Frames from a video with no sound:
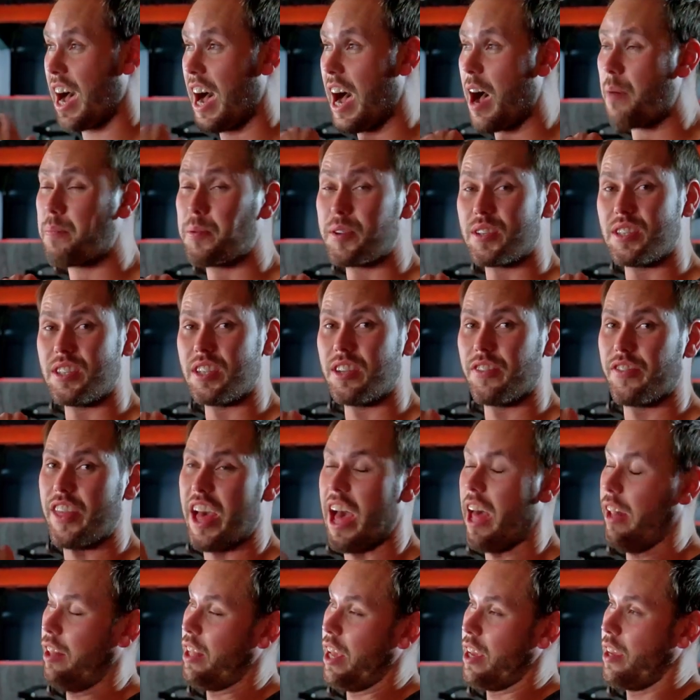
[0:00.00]
opposite of
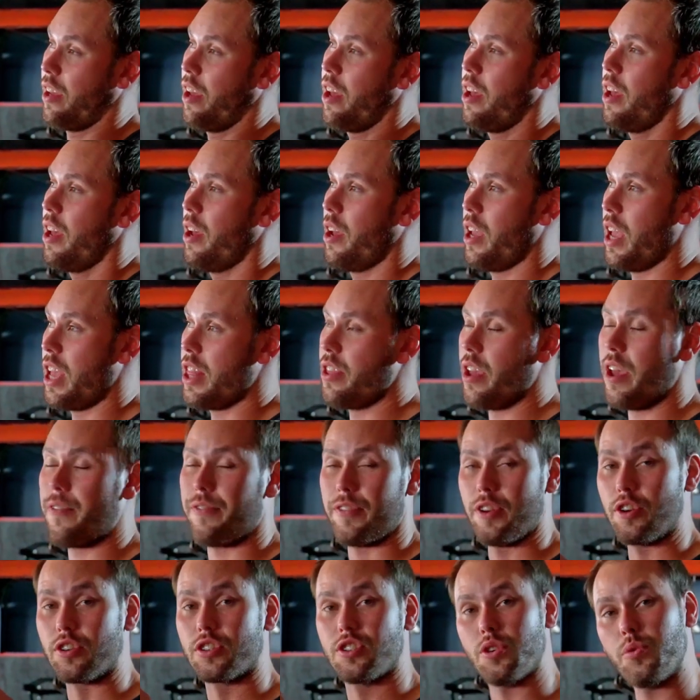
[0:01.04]
that. Like, if
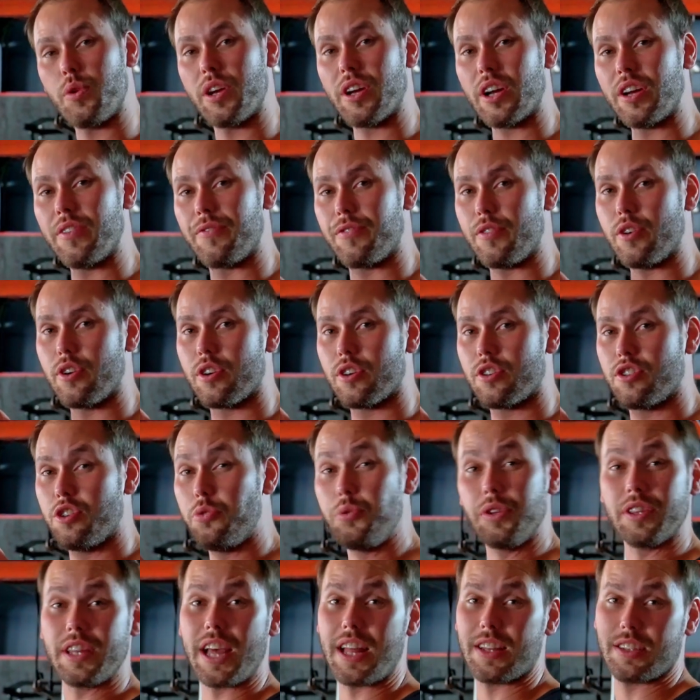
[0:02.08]
you're doing
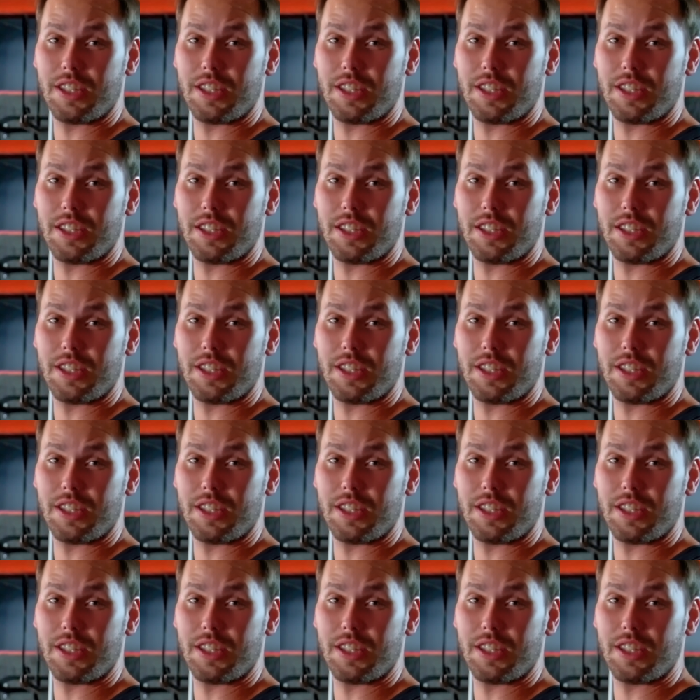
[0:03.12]
that